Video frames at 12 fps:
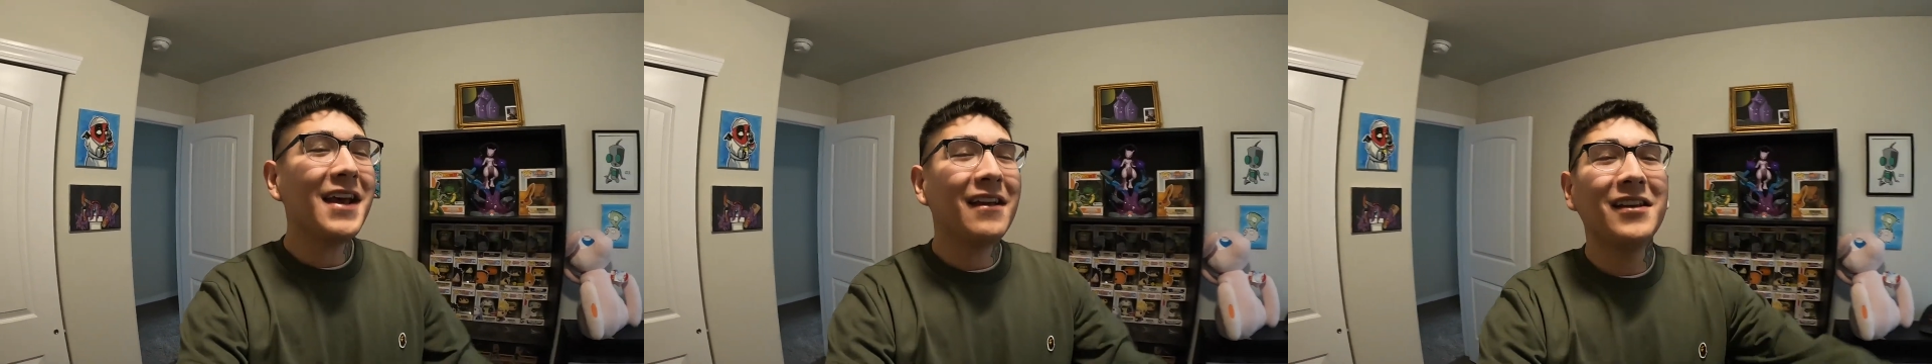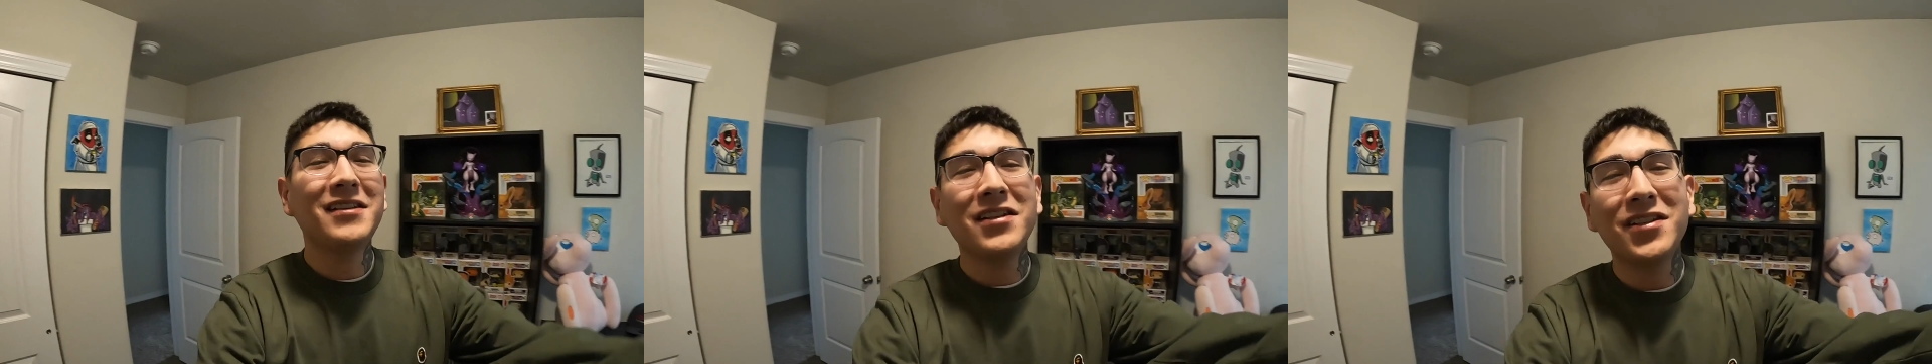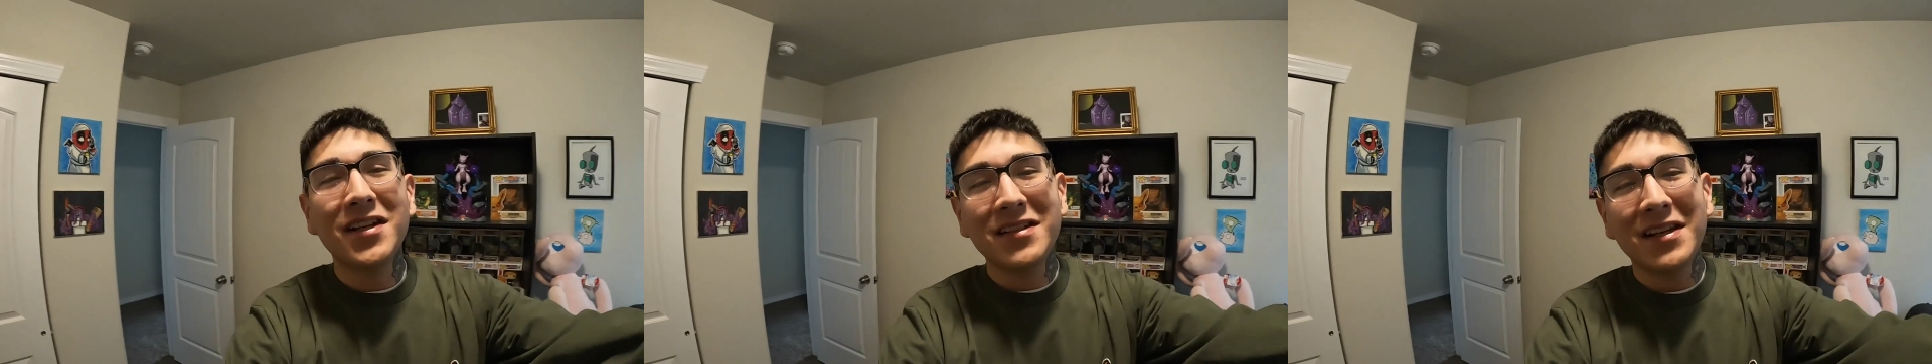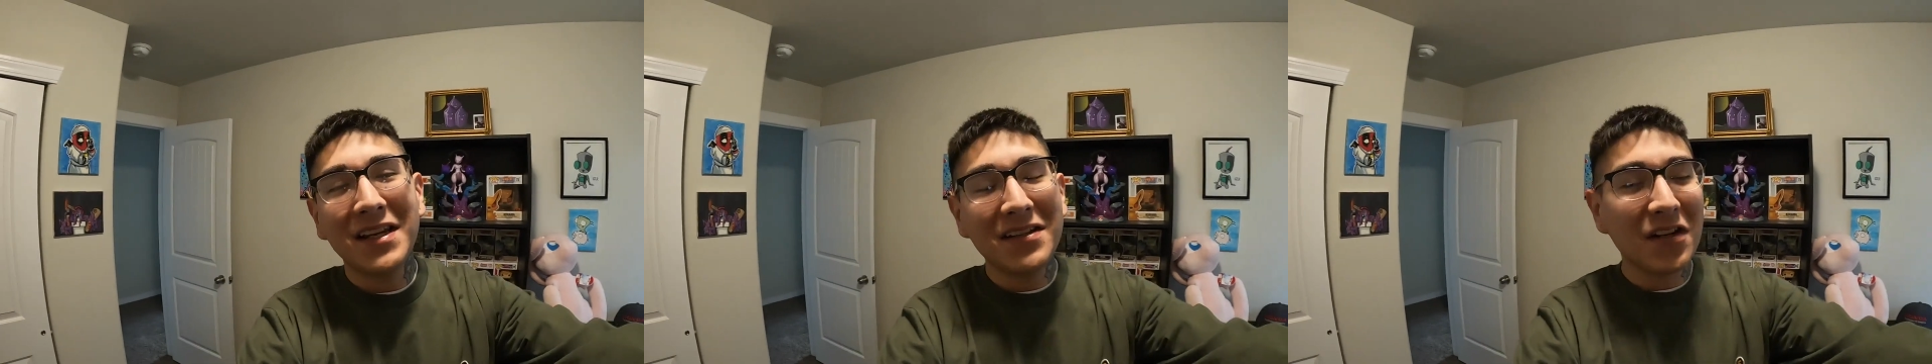This is just
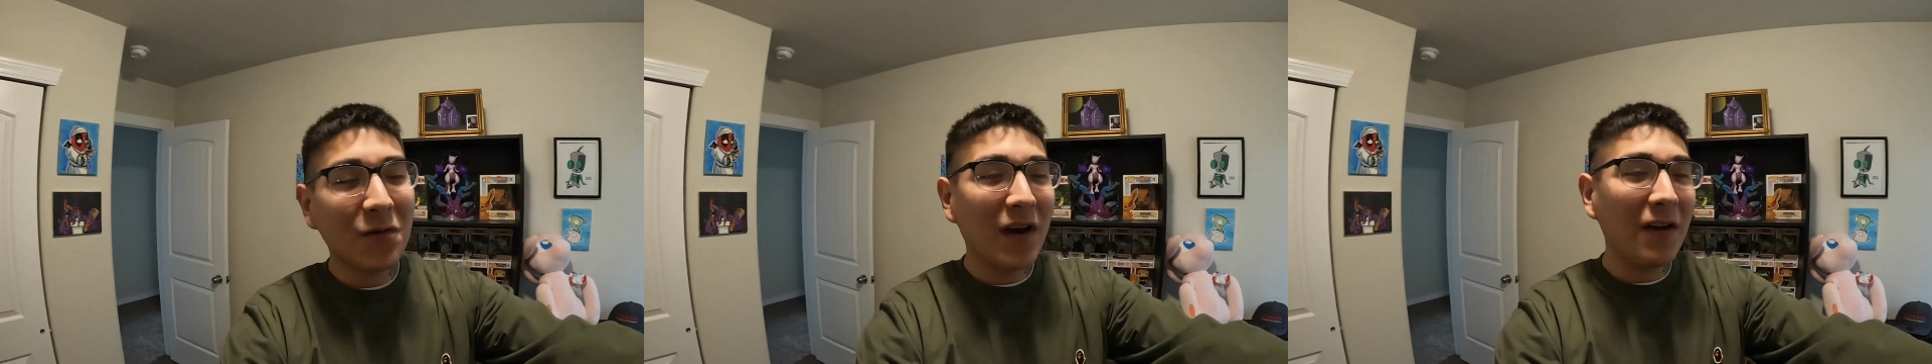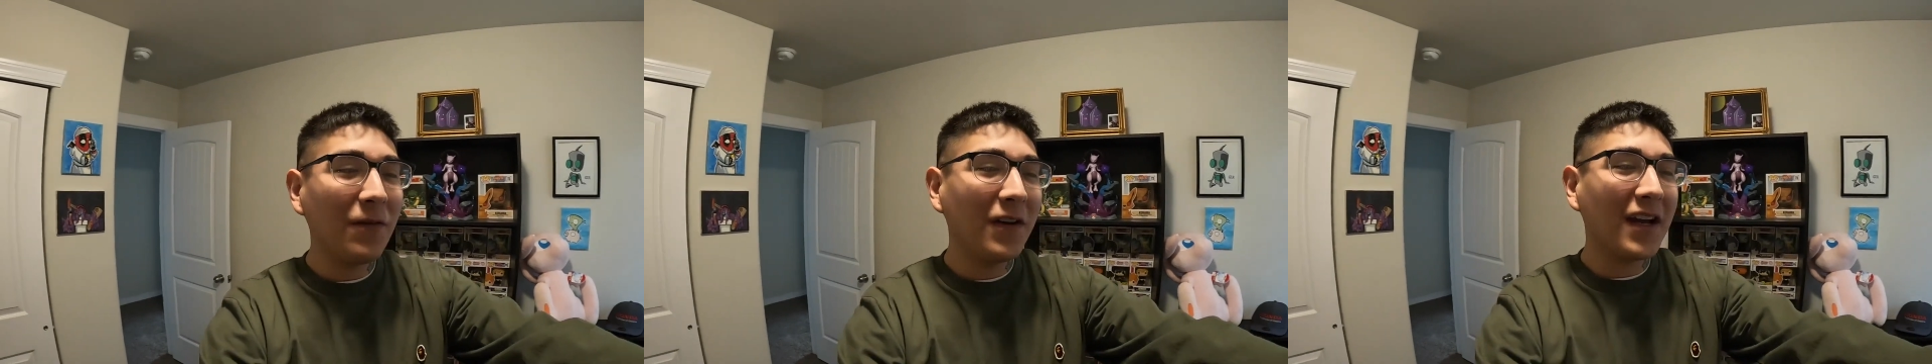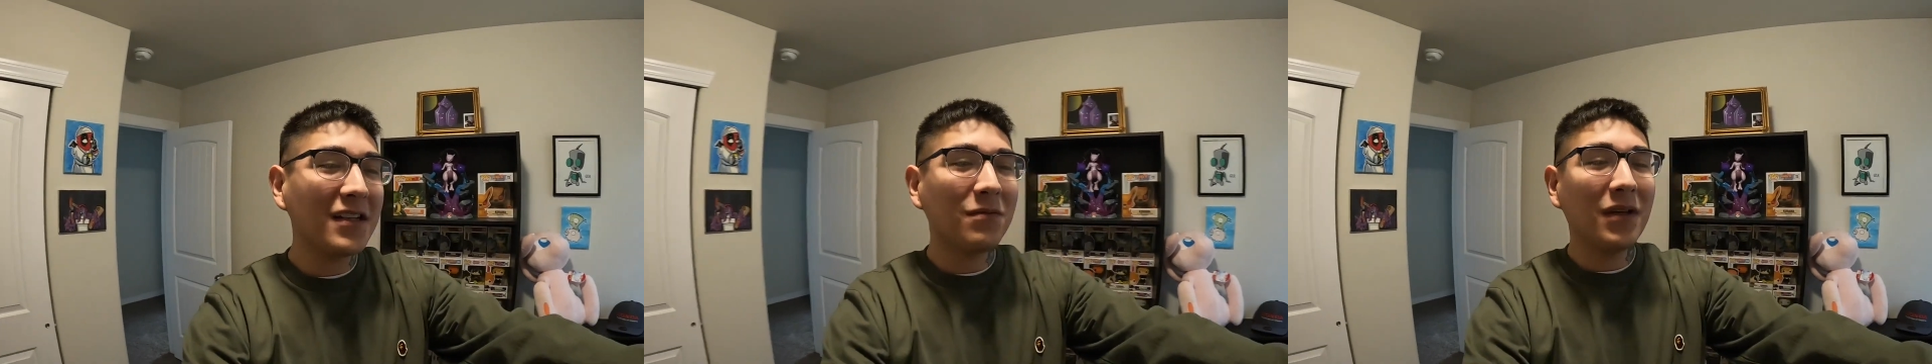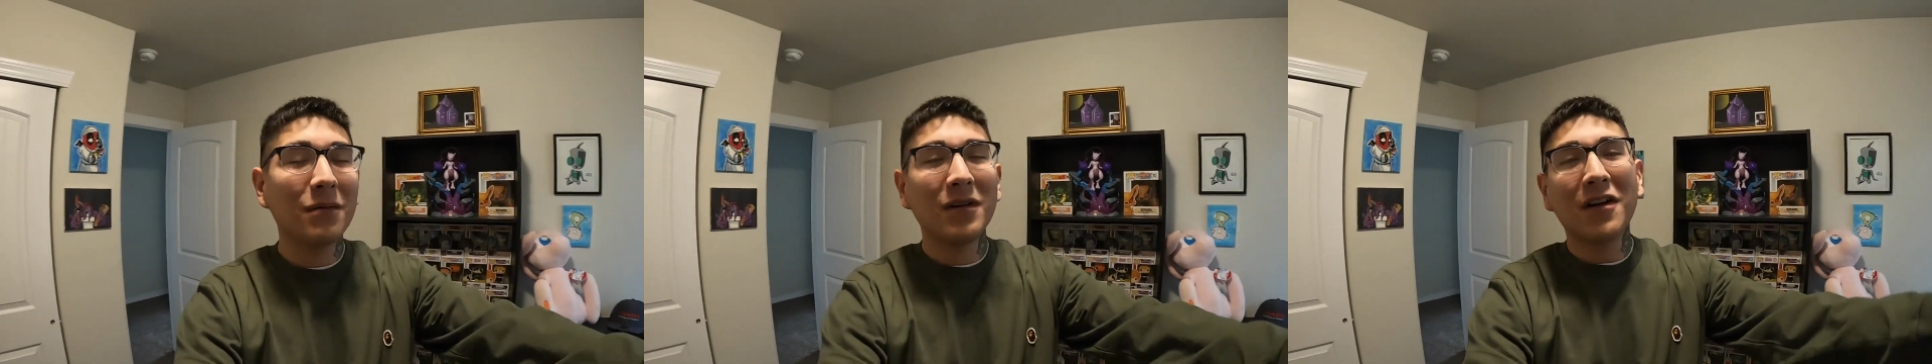an easier way for you guys to
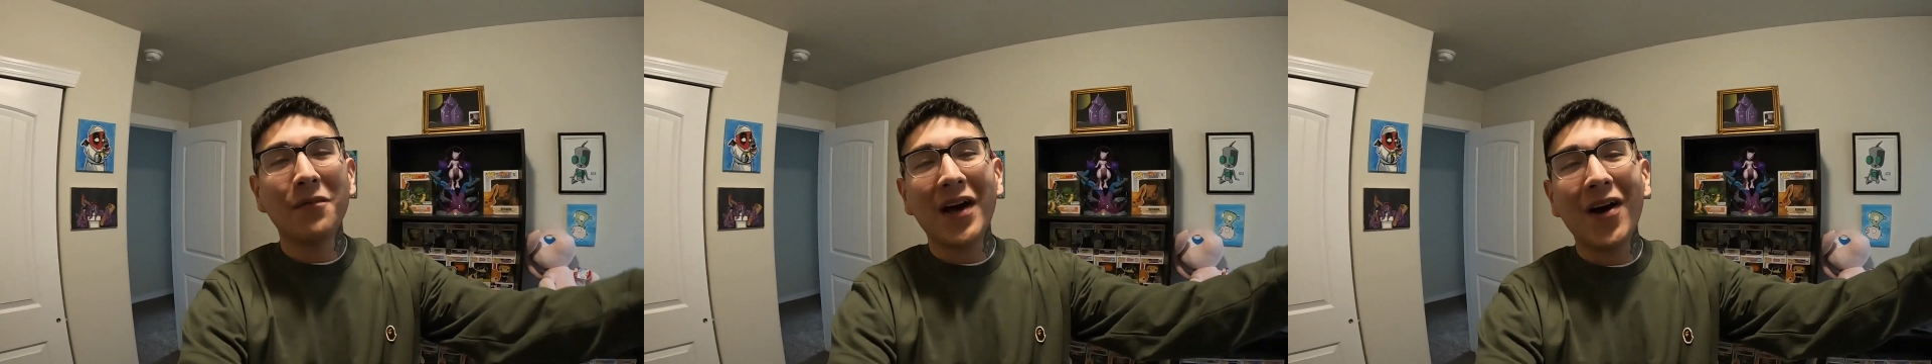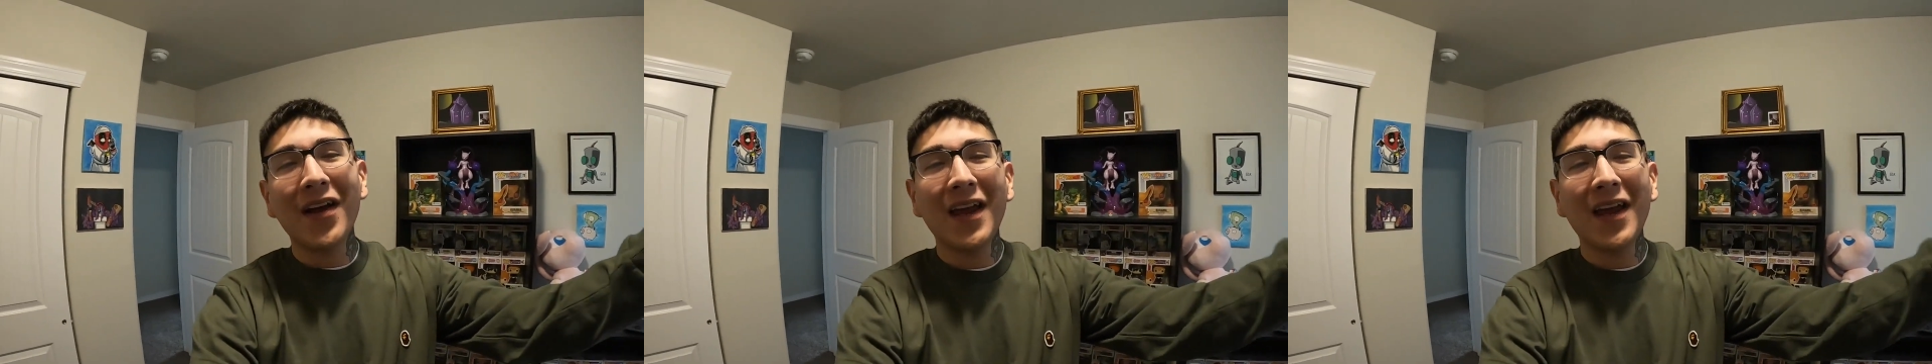be able to come out,